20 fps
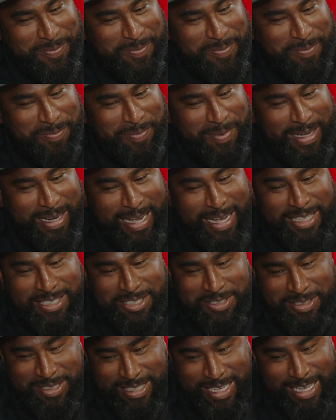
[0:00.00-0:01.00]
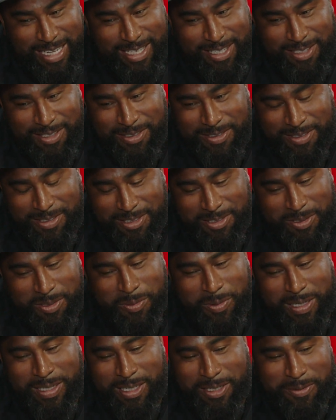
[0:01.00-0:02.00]
But as you scale, you
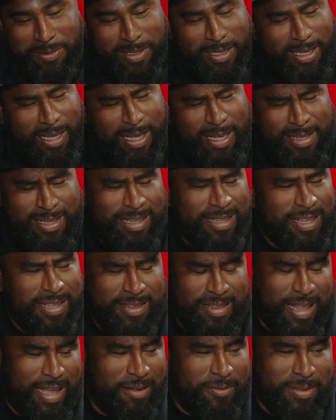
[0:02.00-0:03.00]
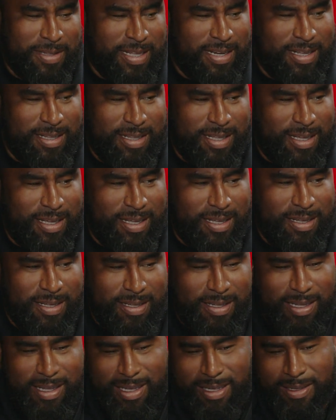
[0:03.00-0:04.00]
quickly realize, and it's like with anything,
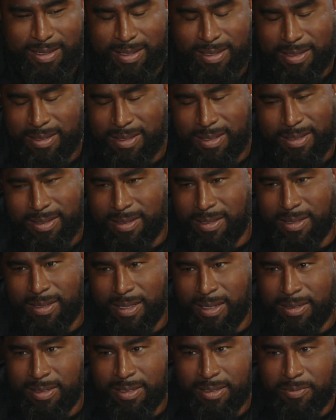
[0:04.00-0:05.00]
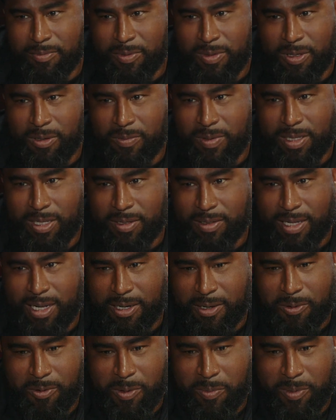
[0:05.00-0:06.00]
like, you know, we learned that
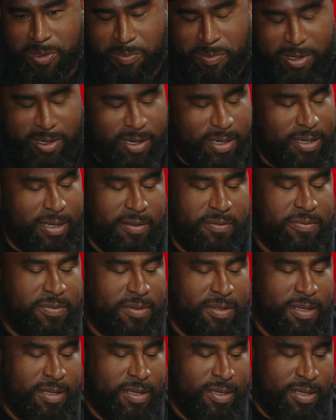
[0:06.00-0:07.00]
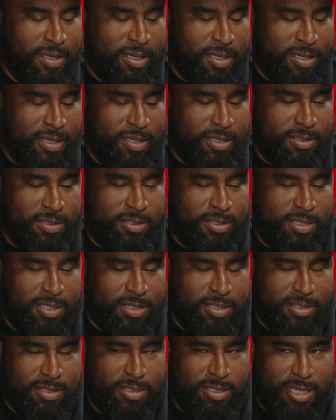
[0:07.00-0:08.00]
in corporate America,
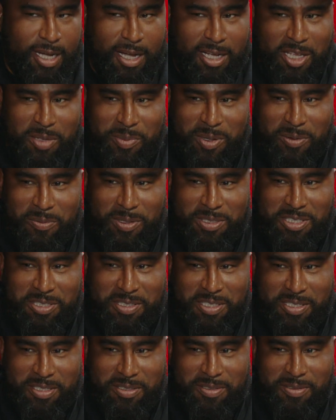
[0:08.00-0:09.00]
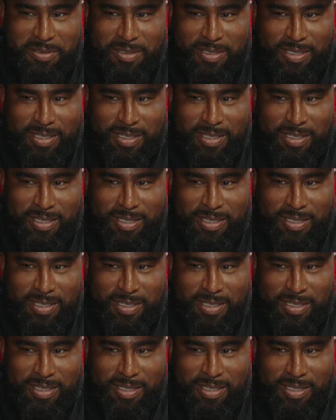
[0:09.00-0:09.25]
just document what you do,